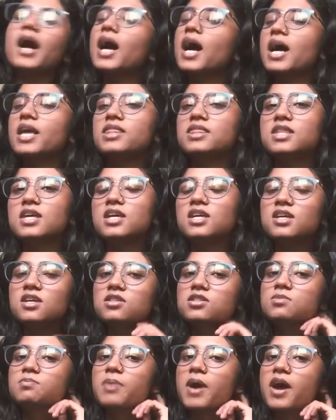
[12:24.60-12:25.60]
I think
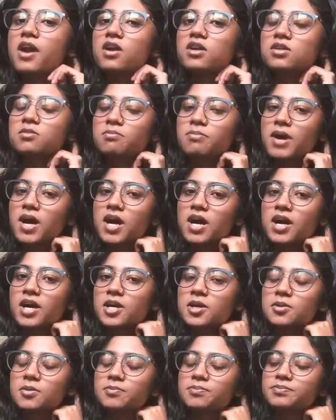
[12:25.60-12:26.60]
it's better to
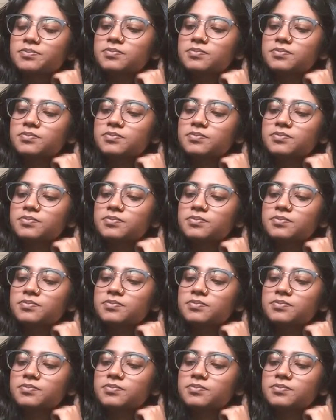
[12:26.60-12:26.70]
buy